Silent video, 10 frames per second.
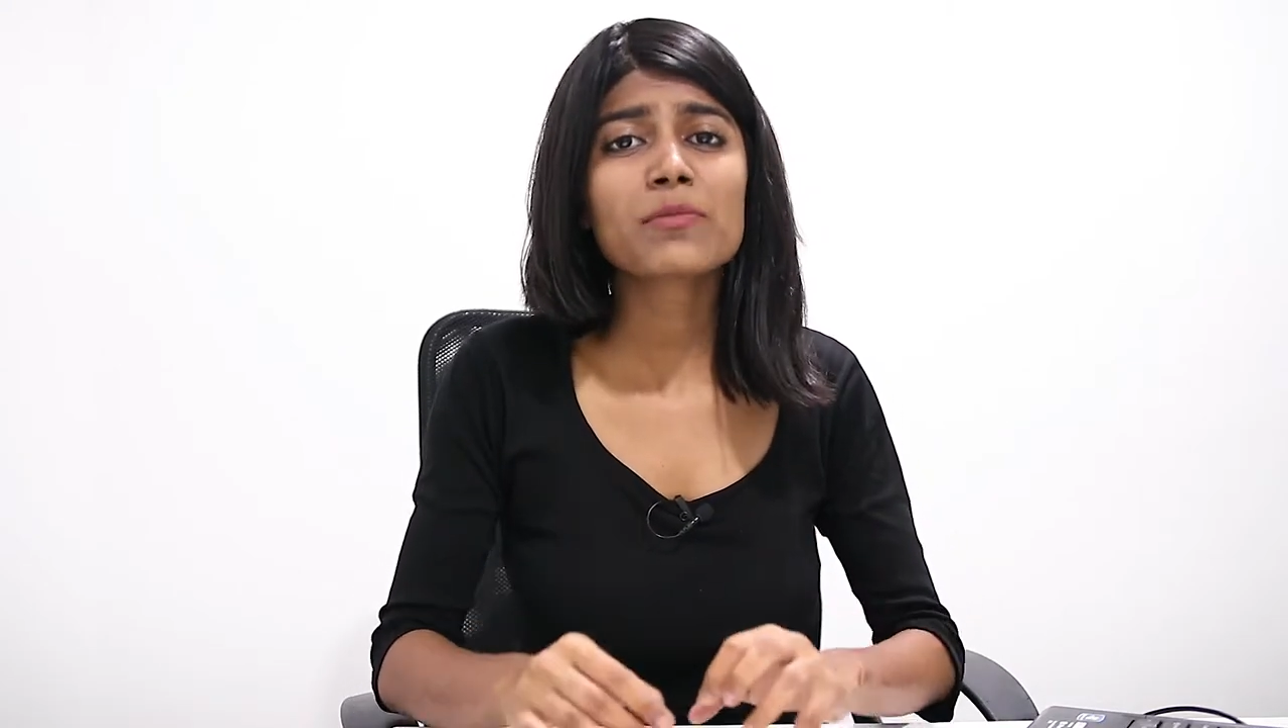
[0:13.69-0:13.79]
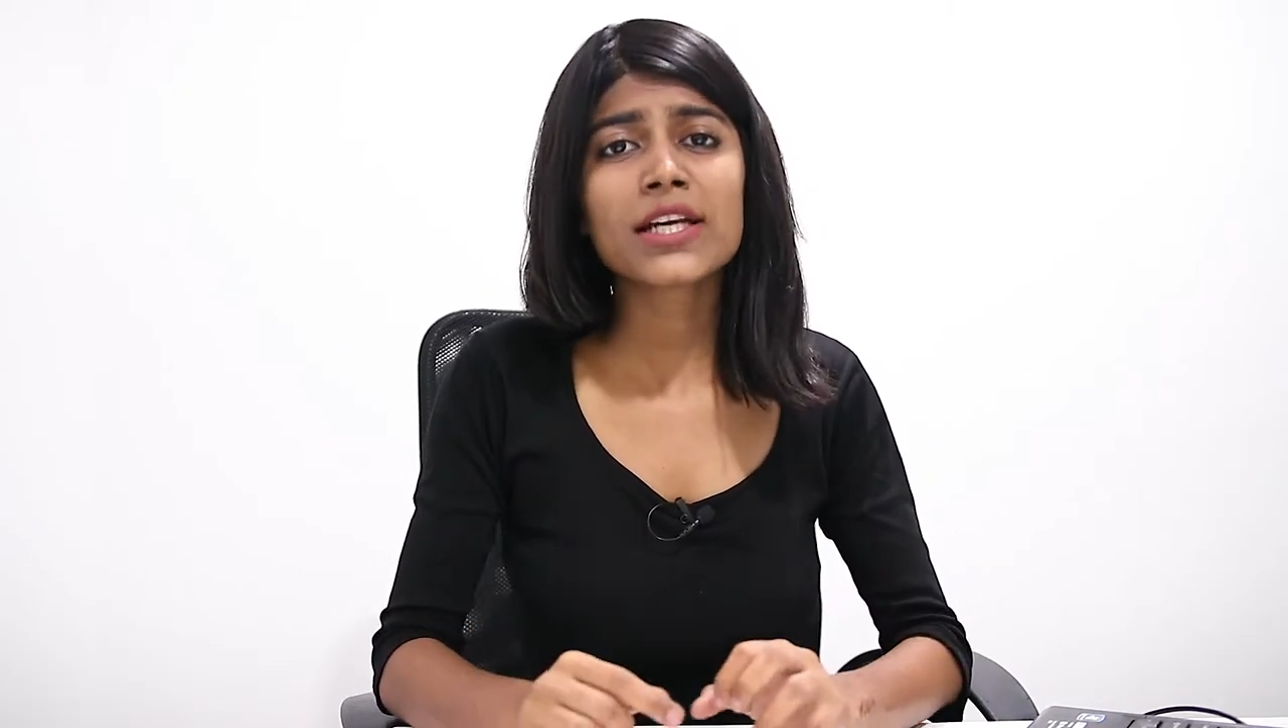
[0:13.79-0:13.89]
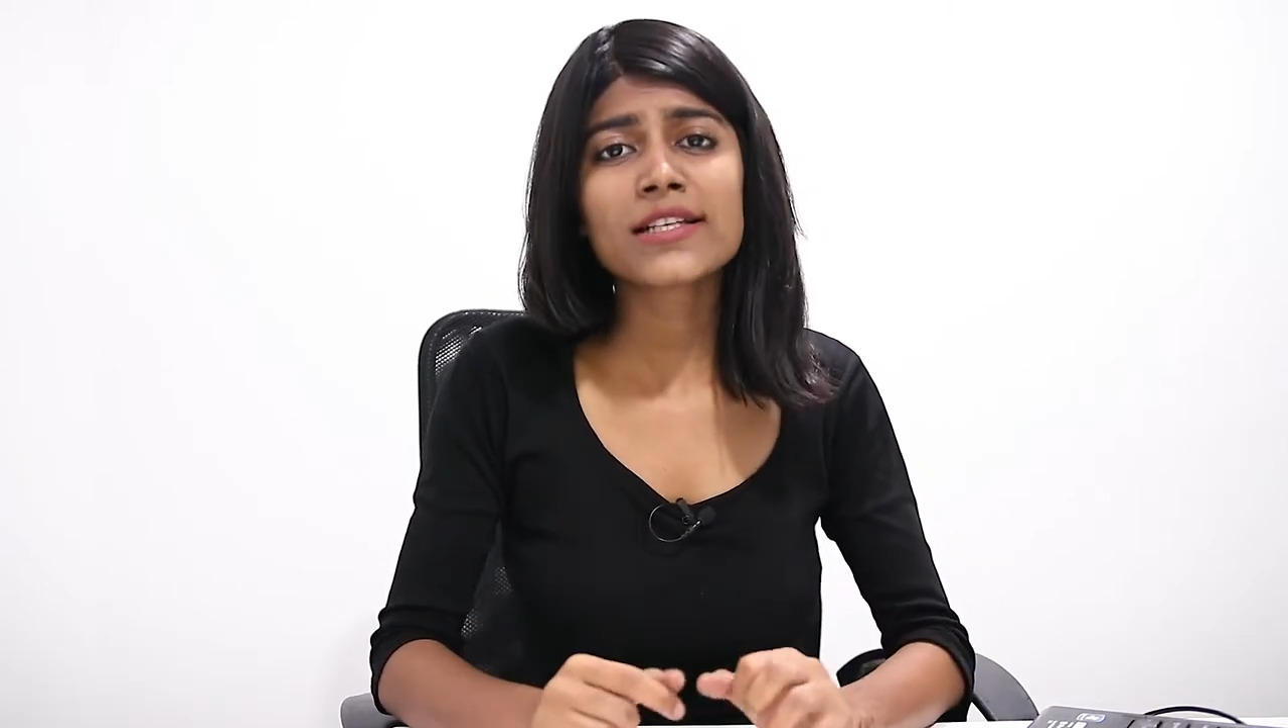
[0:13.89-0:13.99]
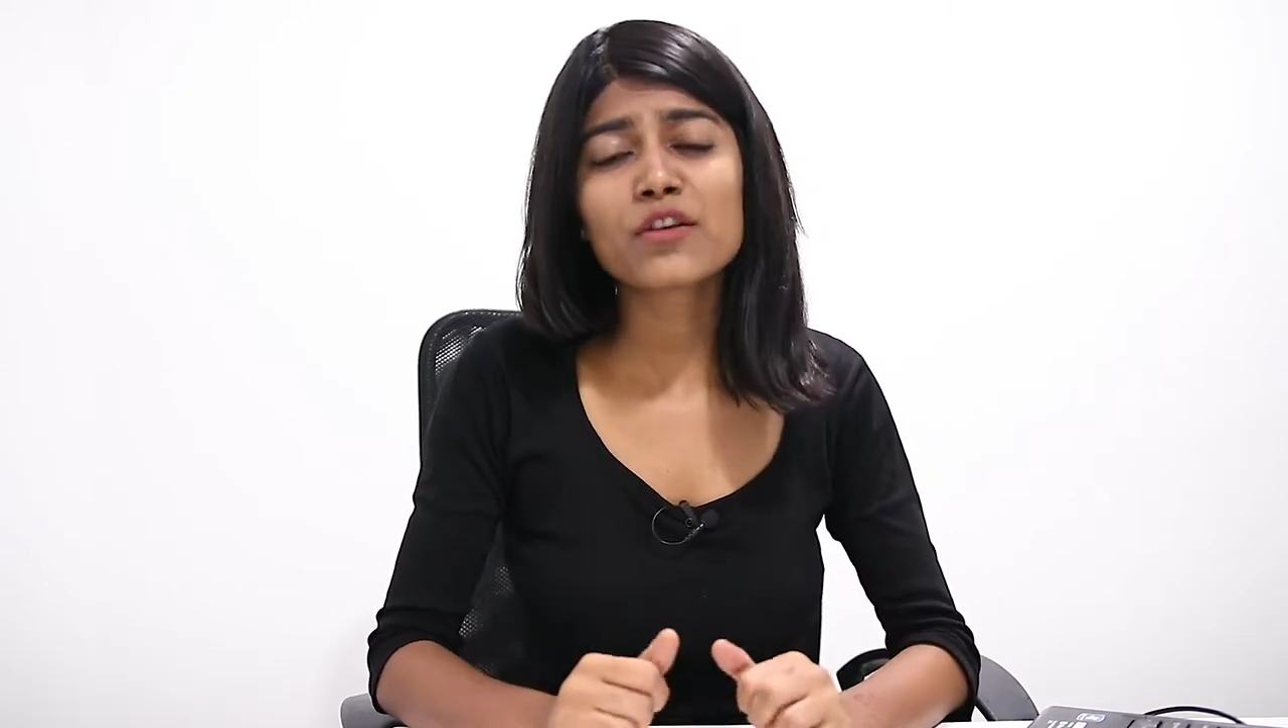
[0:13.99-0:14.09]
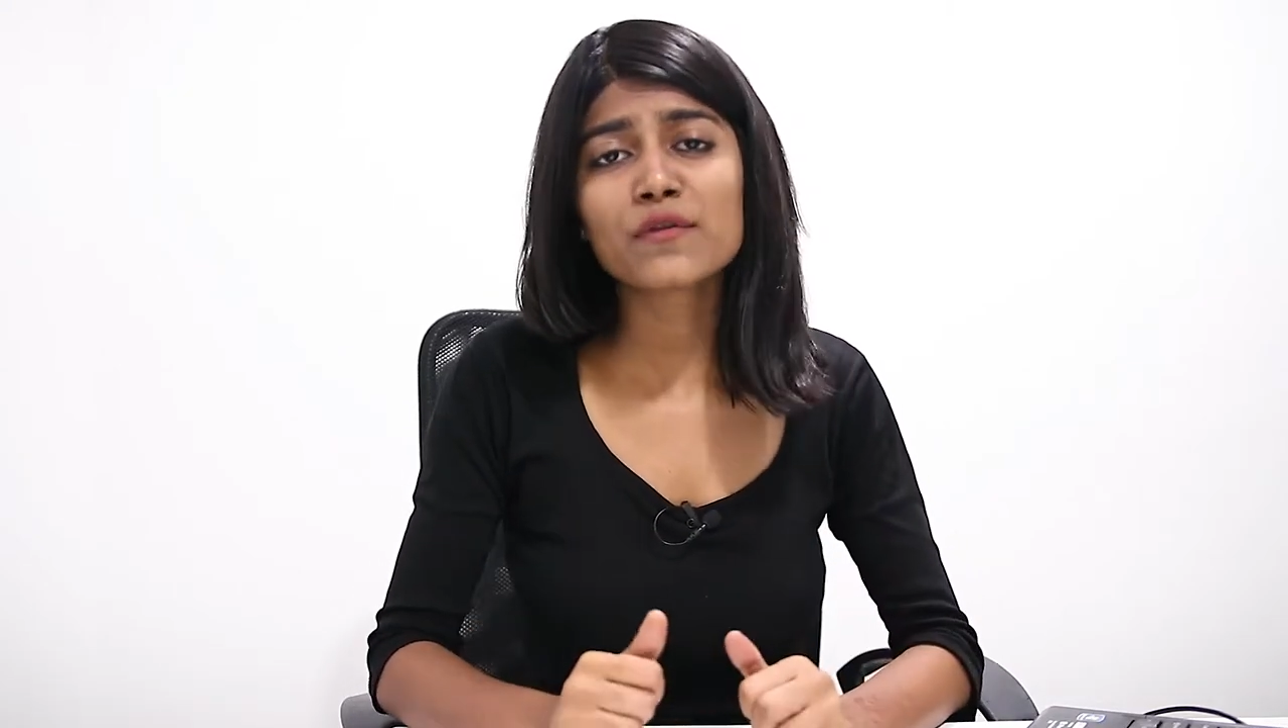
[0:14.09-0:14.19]

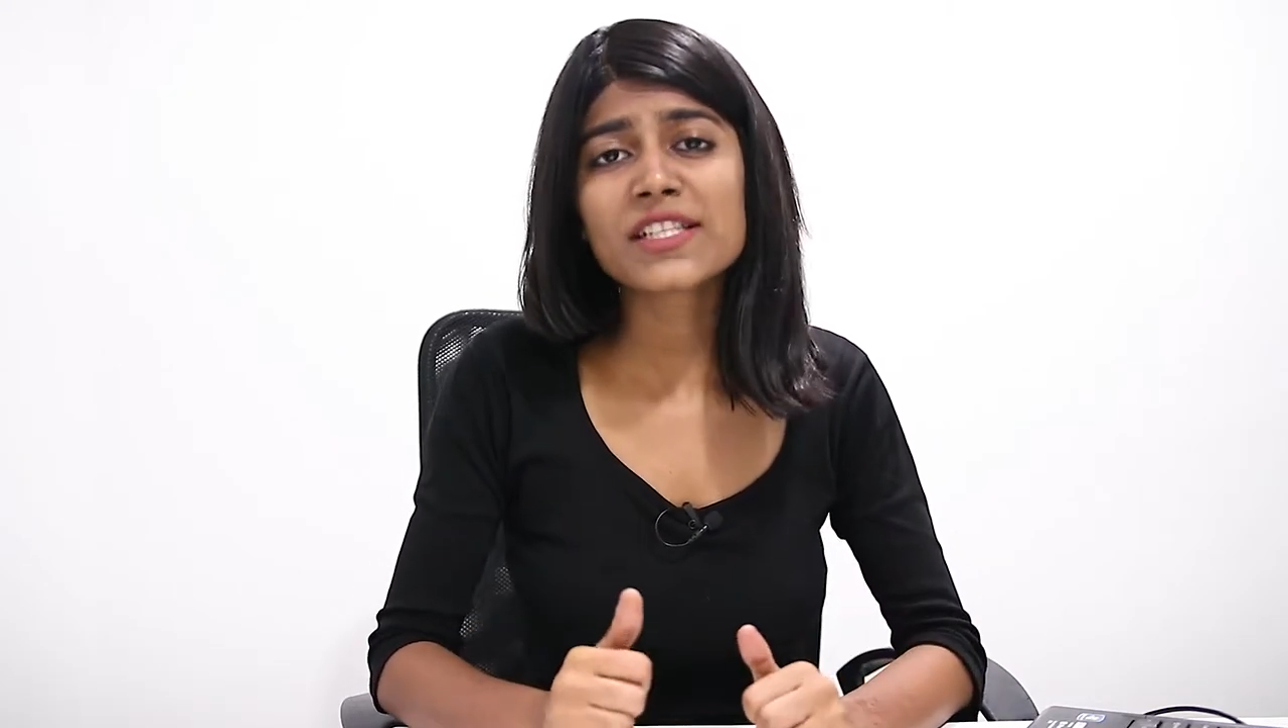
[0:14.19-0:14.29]
because of